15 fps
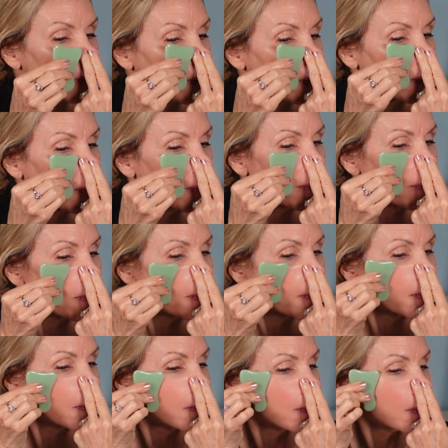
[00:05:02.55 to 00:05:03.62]

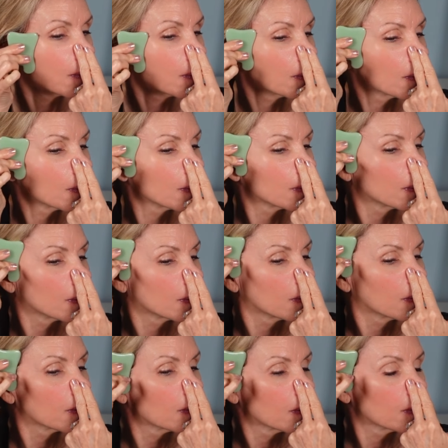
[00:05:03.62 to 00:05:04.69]

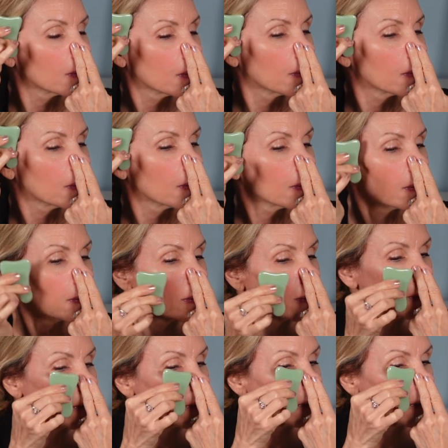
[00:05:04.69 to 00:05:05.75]

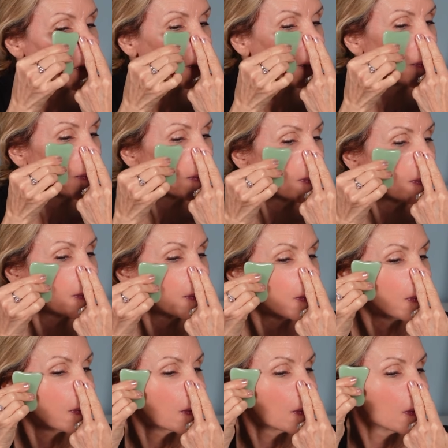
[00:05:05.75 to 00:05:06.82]

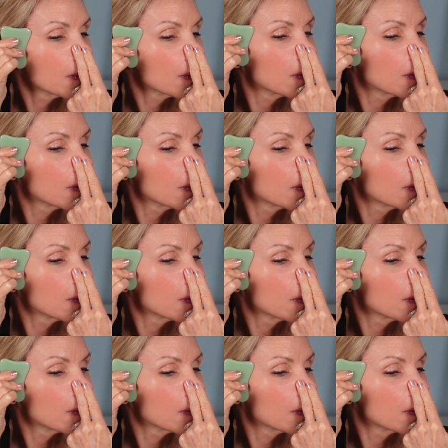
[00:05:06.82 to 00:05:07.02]
No one is speaking in this clip.